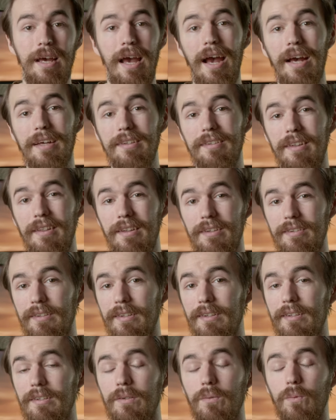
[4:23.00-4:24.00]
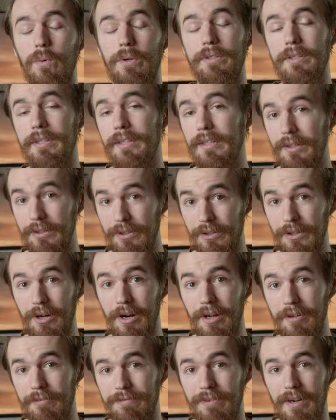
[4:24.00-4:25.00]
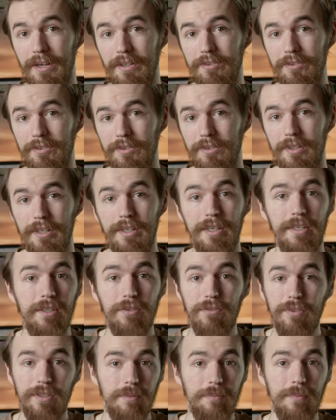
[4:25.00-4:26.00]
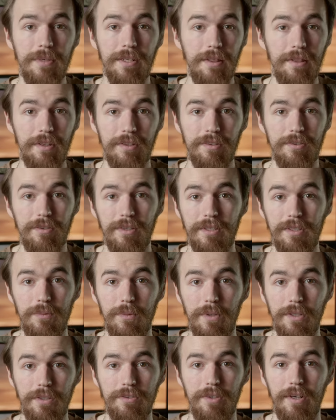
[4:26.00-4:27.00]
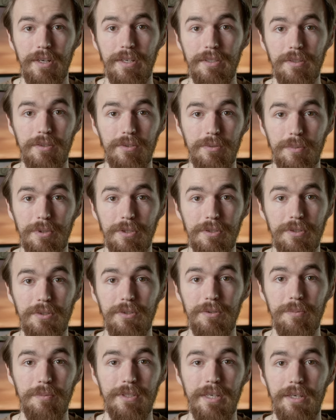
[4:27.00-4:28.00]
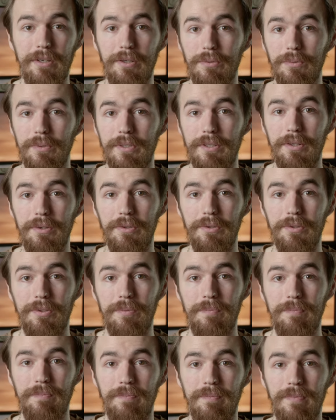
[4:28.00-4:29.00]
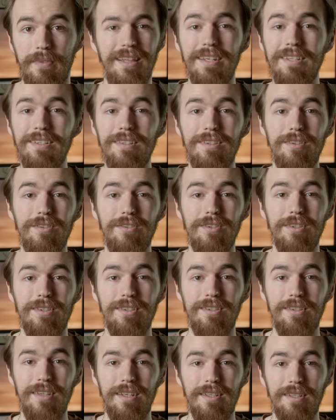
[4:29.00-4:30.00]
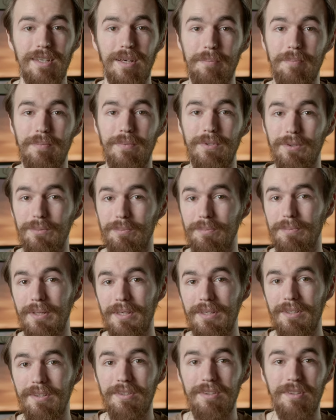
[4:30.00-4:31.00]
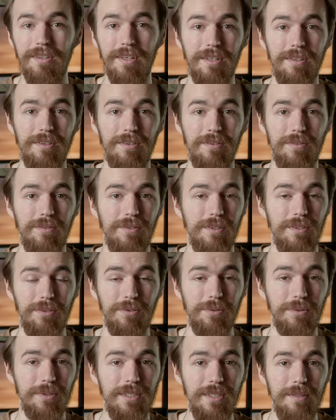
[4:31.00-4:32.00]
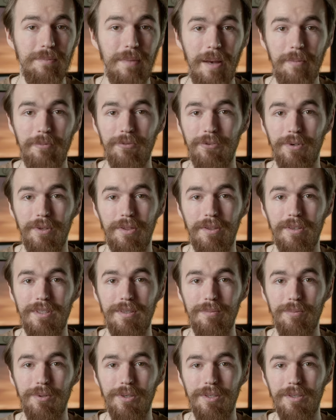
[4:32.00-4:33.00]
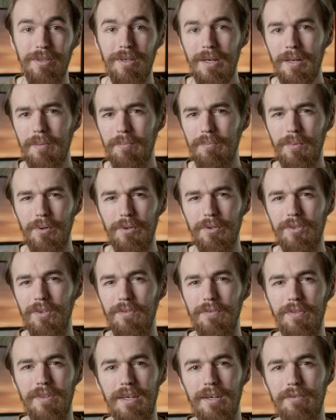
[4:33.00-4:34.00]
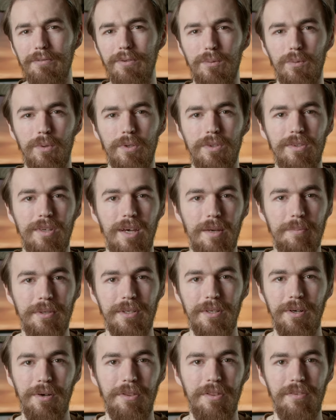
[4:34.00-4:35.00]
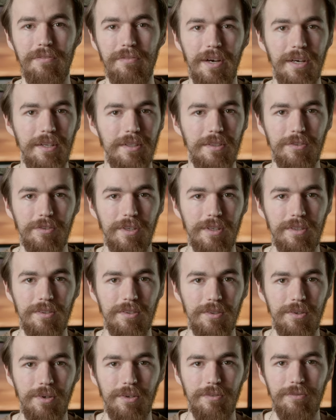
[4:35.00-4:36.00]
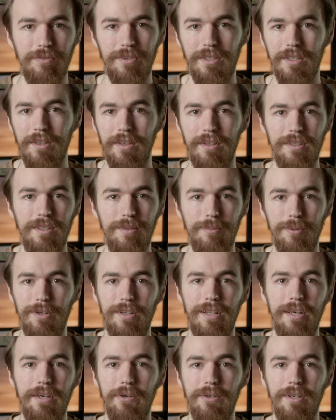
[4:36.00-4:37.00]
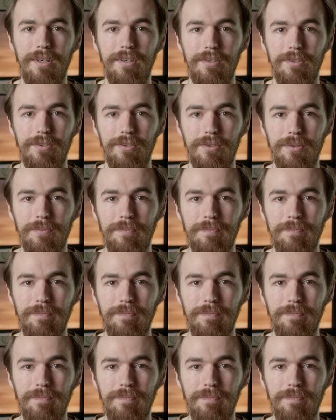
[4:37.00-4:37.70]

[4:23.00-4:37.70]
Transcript: as this is working a lot faster, and I can recommend this to anyone trying to build QMK on Windows. Then it's just setting up new pins and a new keymap for the keyboard. Most of the effort was typing out the VIAL JSON config in the keyboard layout editor.